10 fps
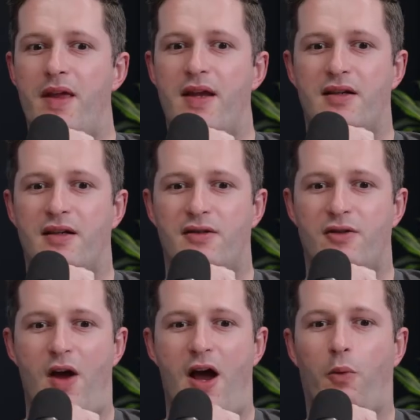then
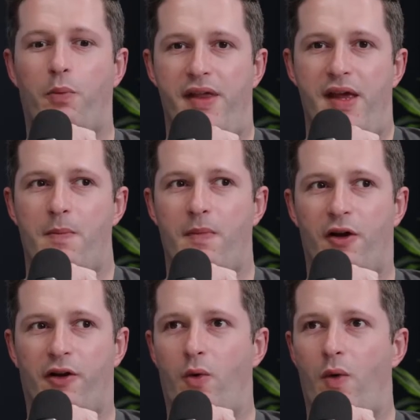to help them
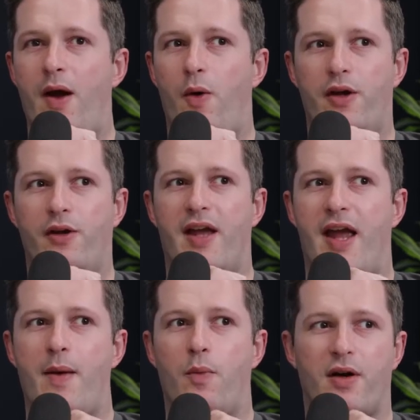along the way where you can,